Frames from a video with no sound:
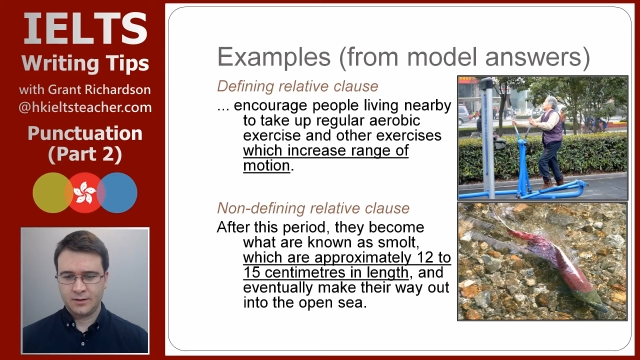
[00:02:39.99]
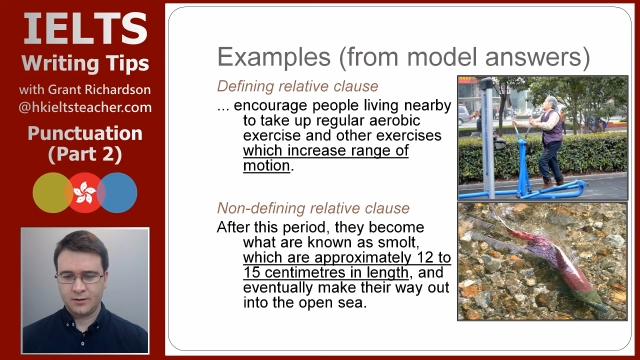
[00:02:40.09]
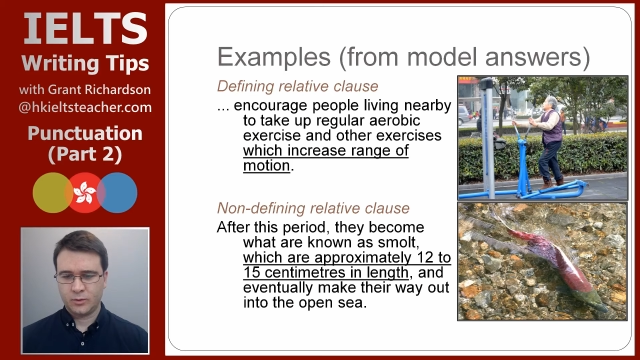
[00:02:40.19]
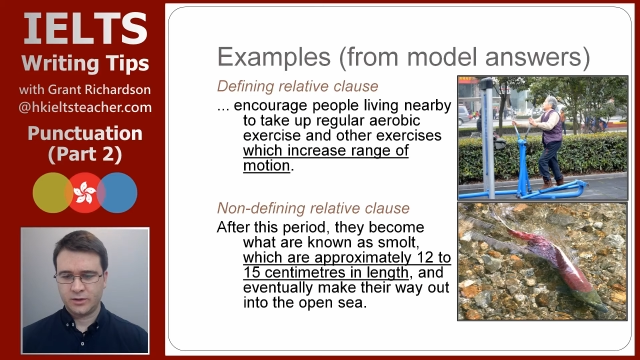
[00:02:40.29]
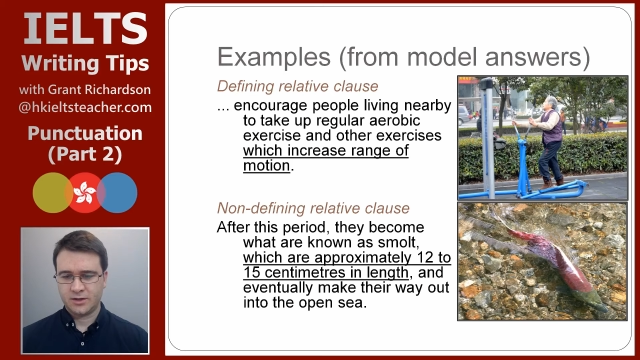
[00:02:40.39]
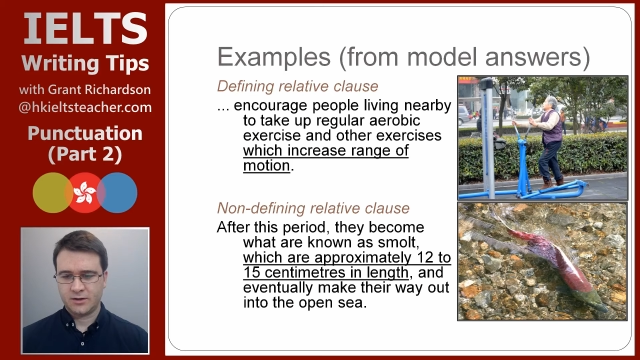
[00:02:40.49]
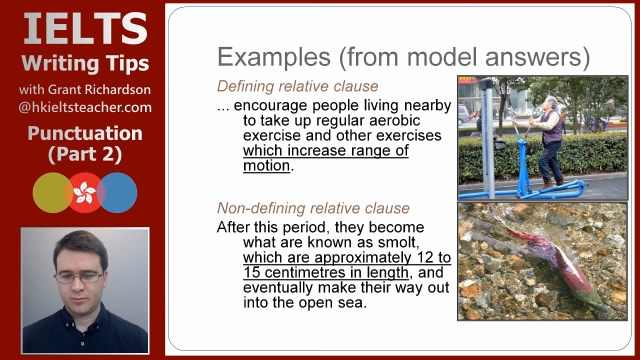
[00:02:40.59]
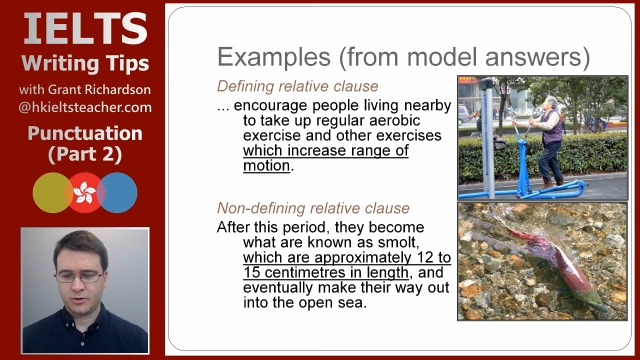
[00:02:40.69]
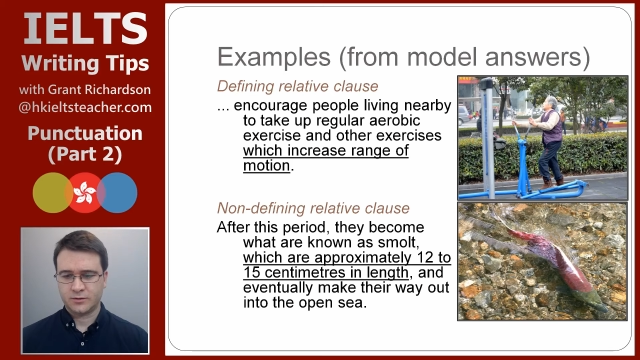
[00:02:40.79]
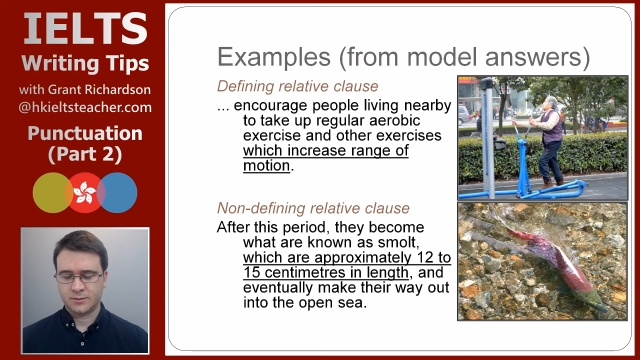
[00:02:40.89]
which are
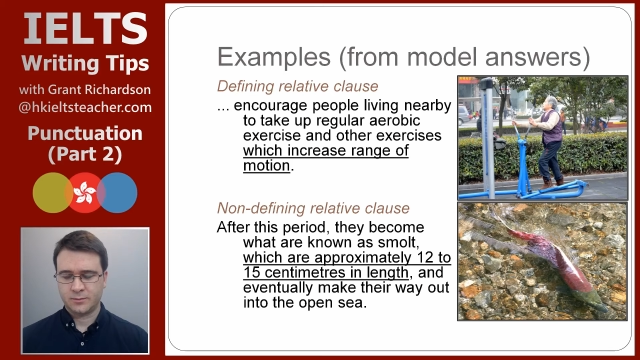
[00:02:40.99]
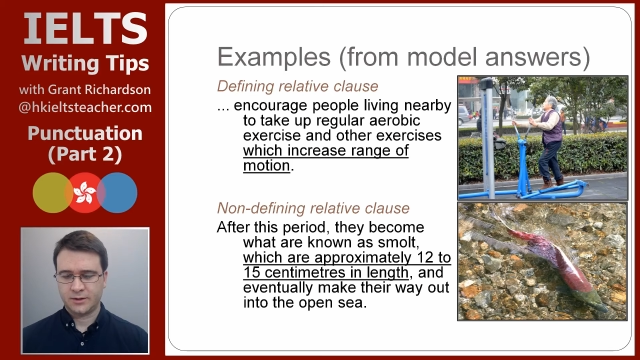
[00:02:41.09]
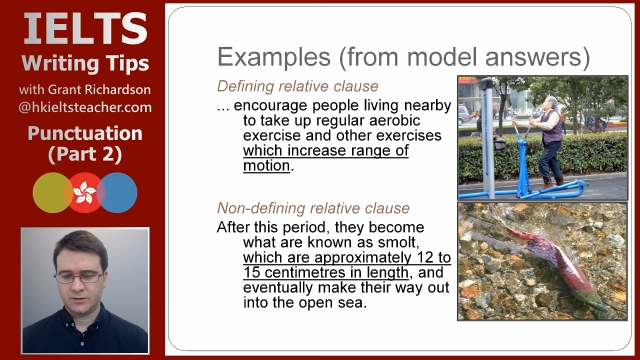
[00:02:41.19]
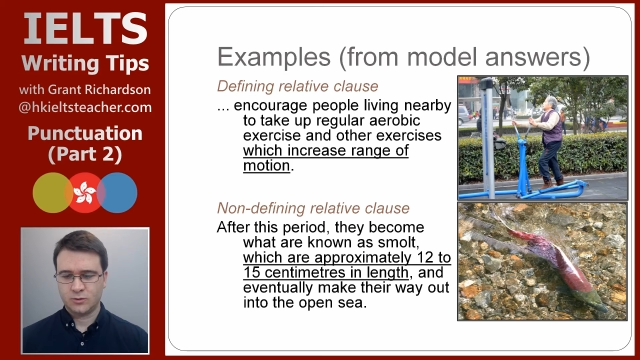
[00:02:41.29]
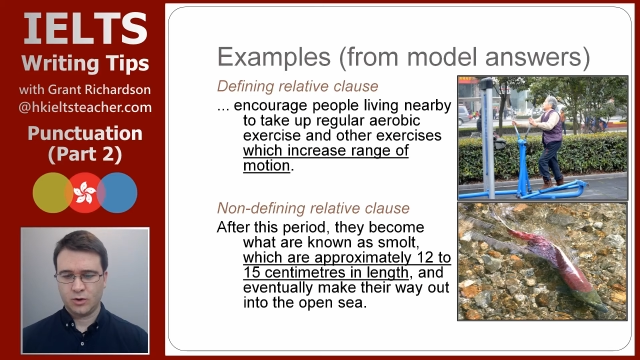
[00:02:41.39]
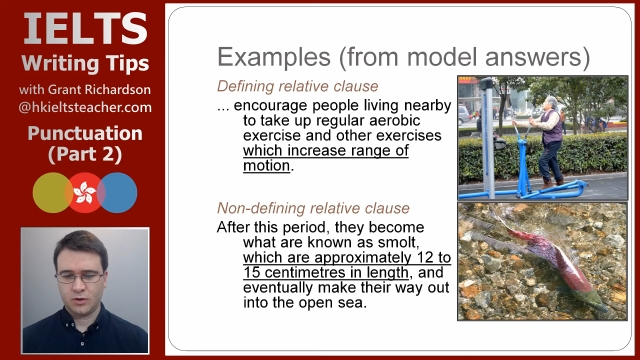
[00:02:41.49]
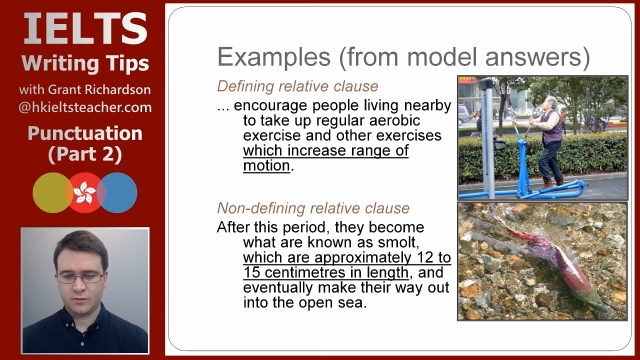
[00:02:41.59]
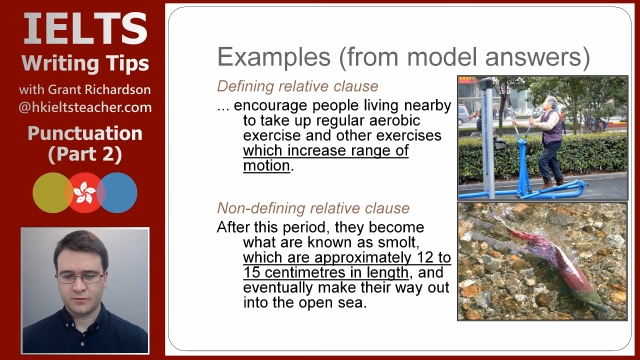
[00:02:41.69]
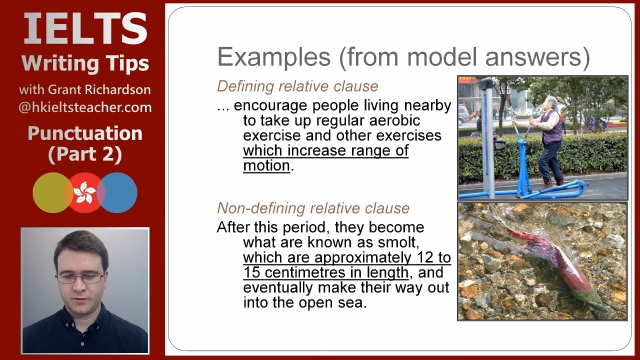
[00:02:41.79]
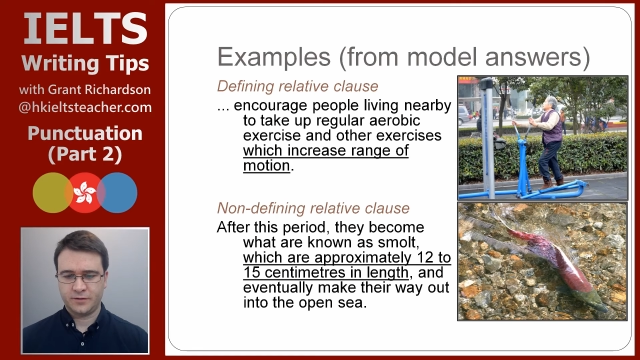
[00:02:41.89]
approximately
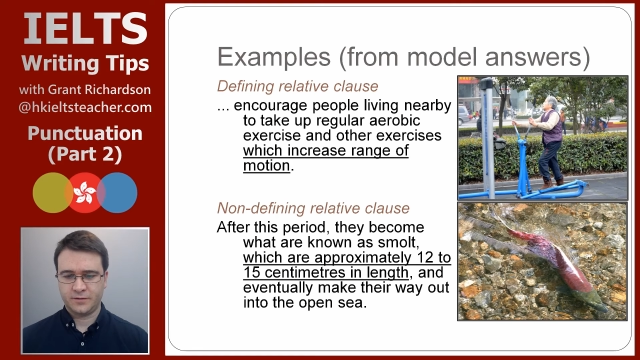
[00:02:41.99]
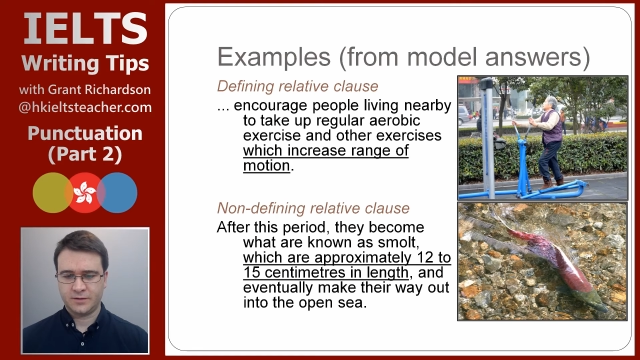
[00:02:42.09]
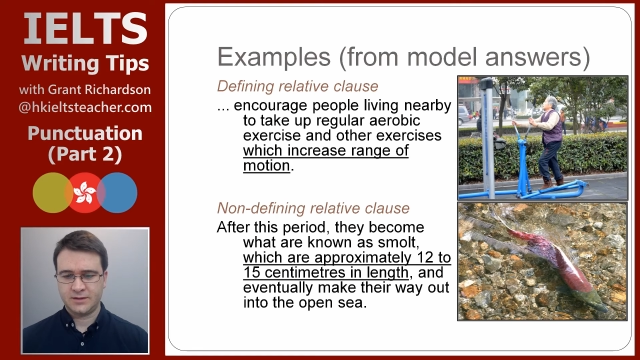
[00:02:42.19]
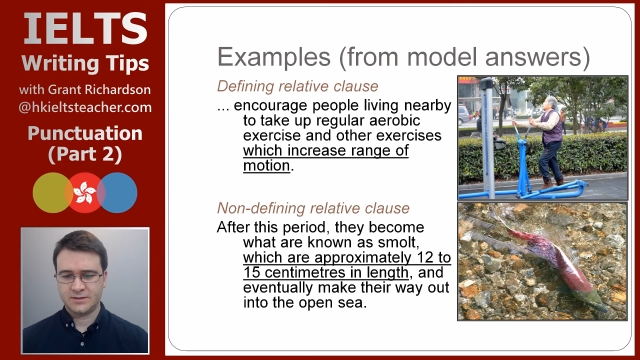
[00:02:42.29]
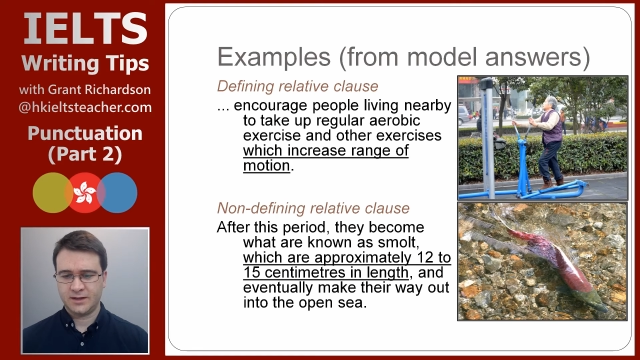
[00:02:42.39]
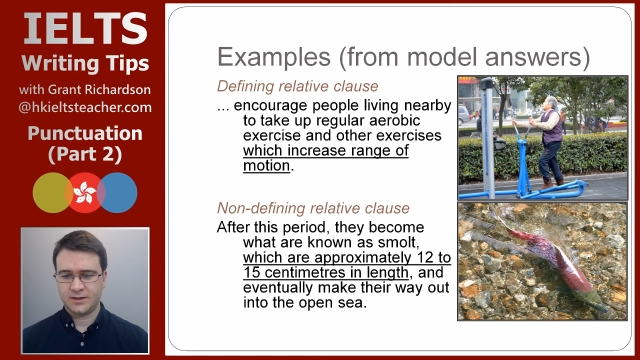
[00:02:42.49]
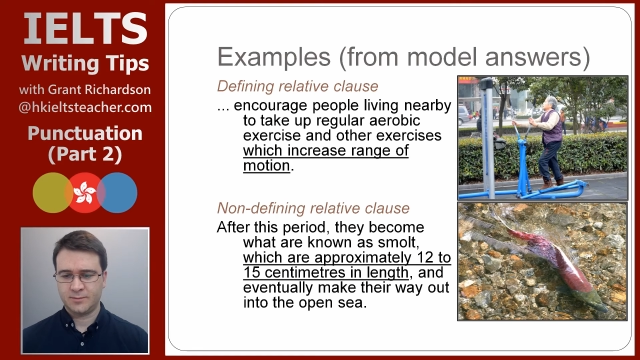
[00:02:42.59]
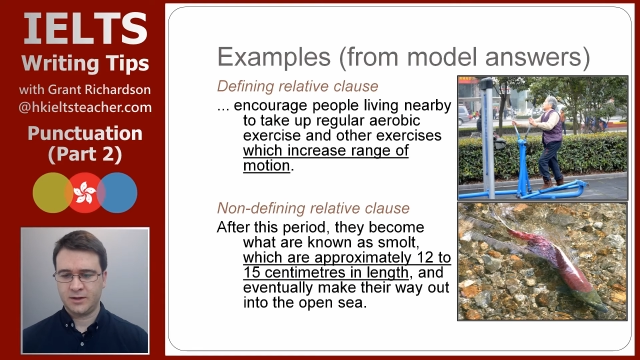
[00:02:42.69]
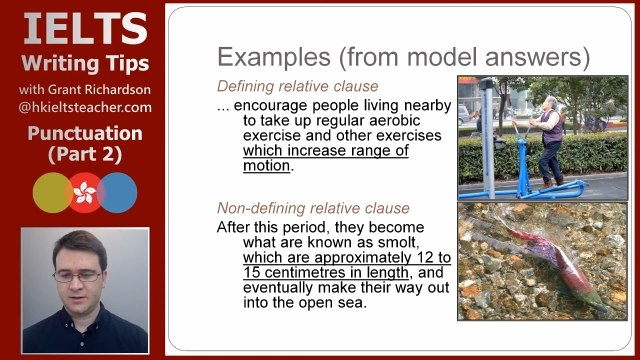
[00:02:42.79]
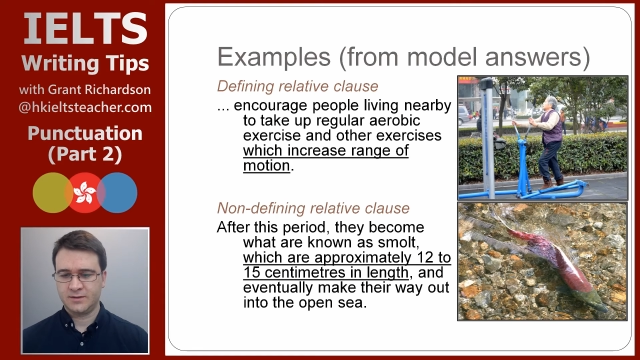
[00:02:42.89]
12 to 15
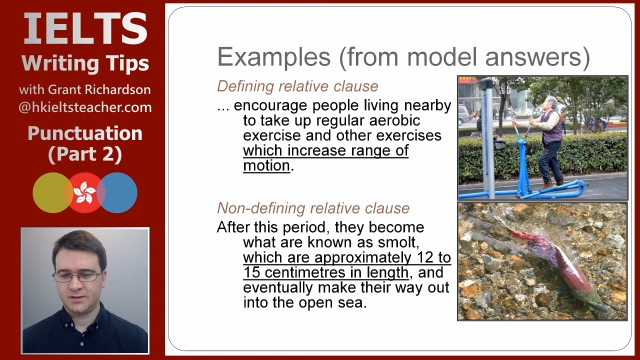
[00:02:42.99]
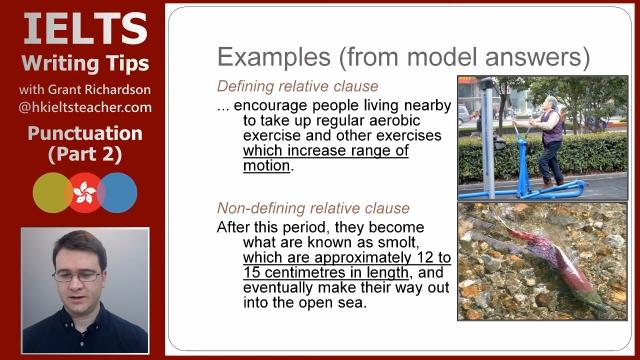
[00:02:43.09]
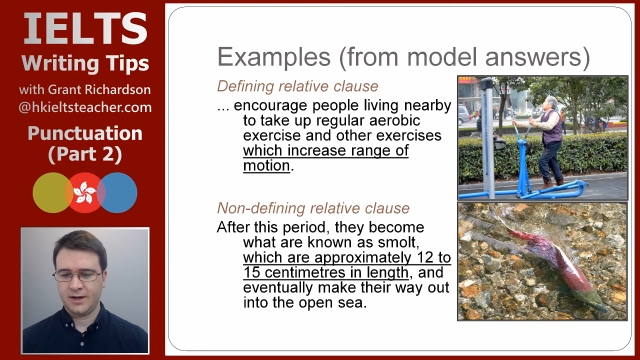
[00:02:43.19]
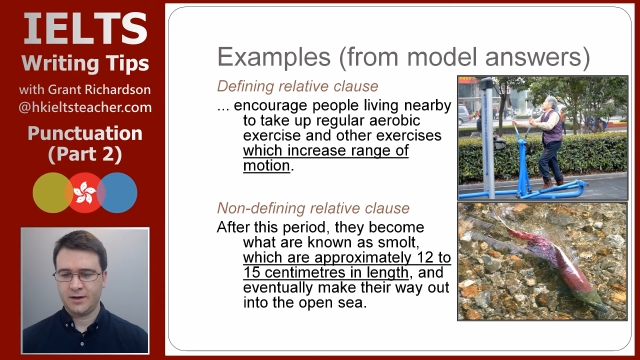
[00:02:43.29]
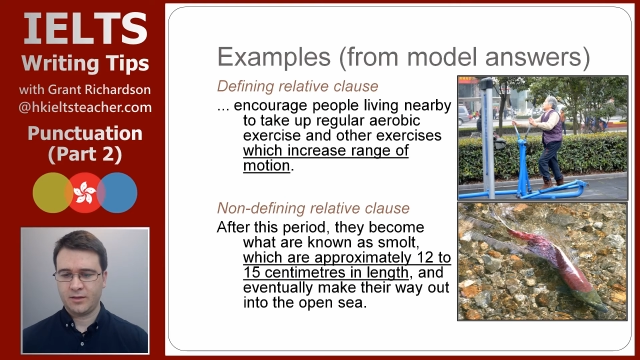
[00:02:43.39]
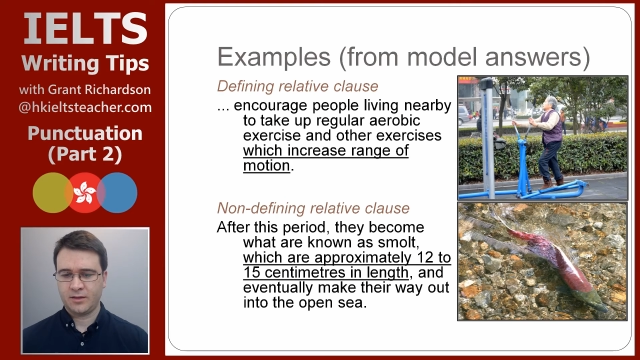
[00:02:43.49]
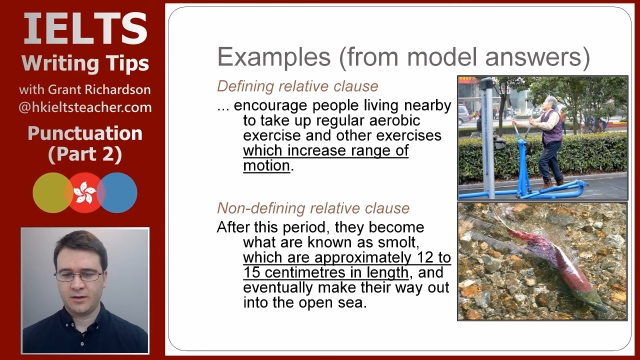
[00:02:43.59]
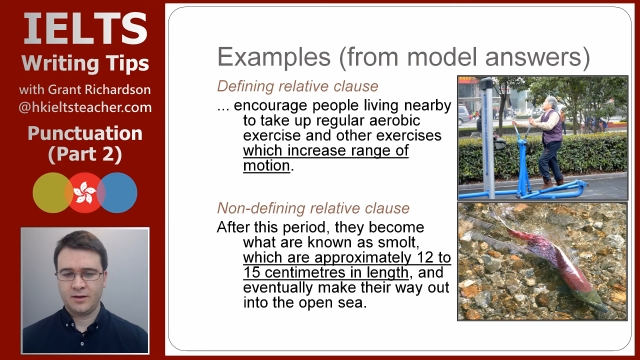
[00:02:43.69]
centimeters in length,